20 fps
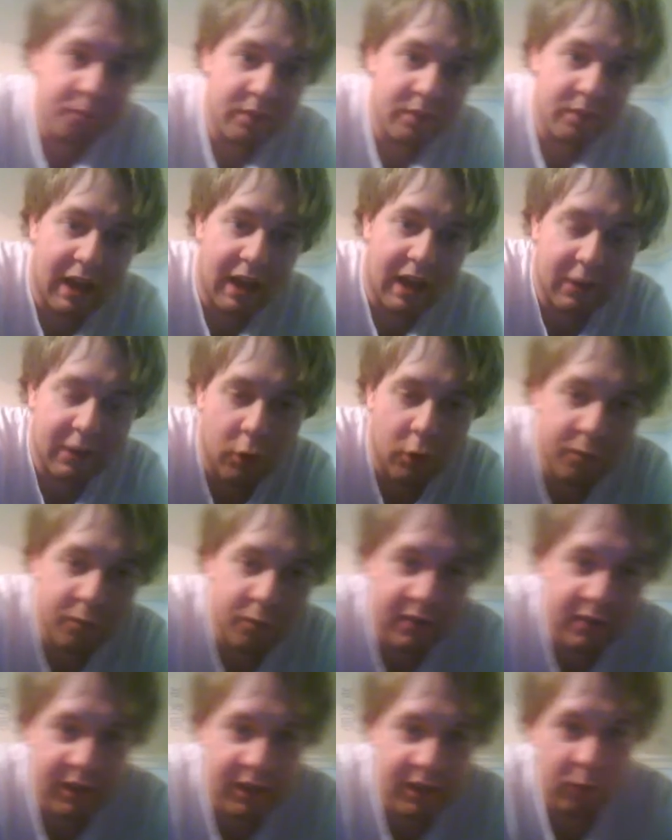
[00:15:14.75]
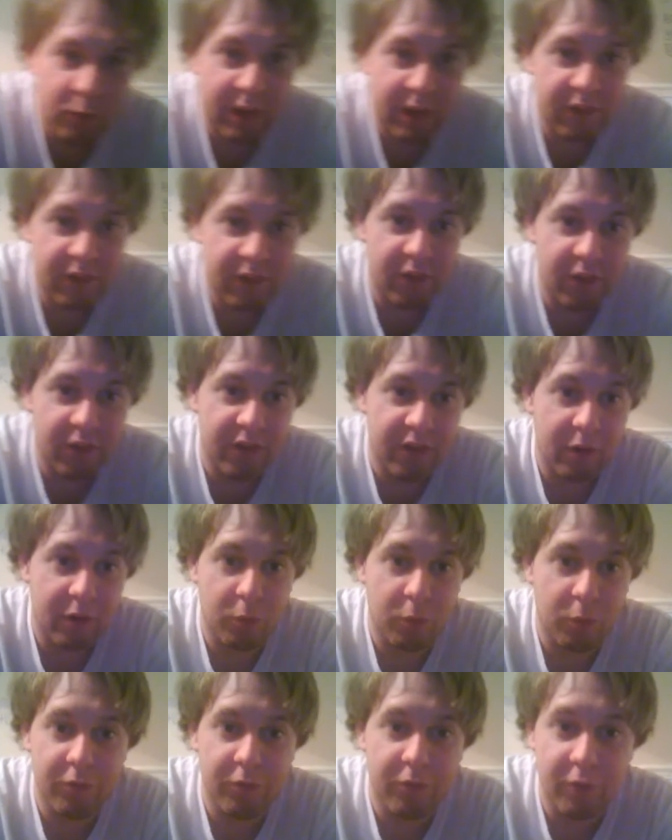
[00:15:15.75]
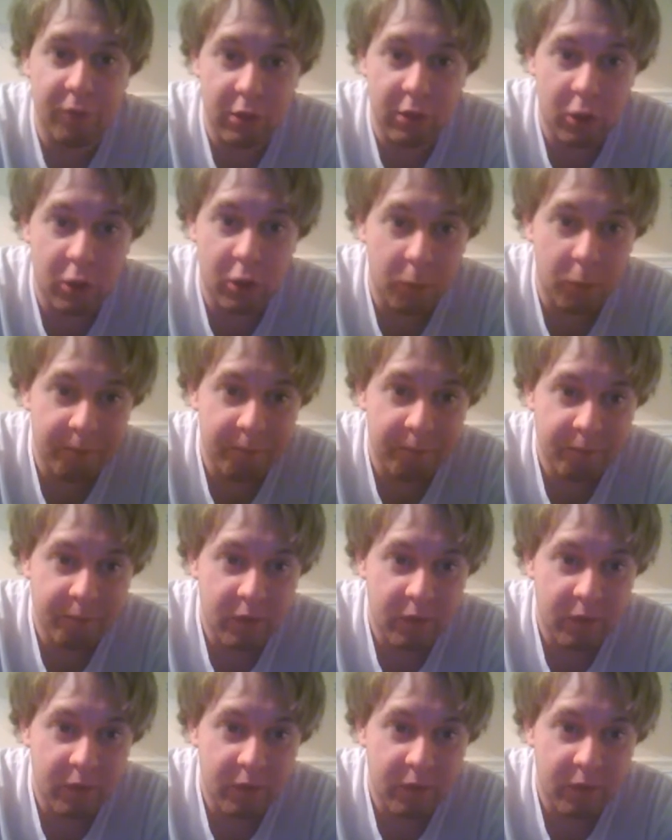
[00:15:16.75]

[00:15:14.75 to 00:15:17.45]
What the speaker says: and hopefully the rest of the series will follow.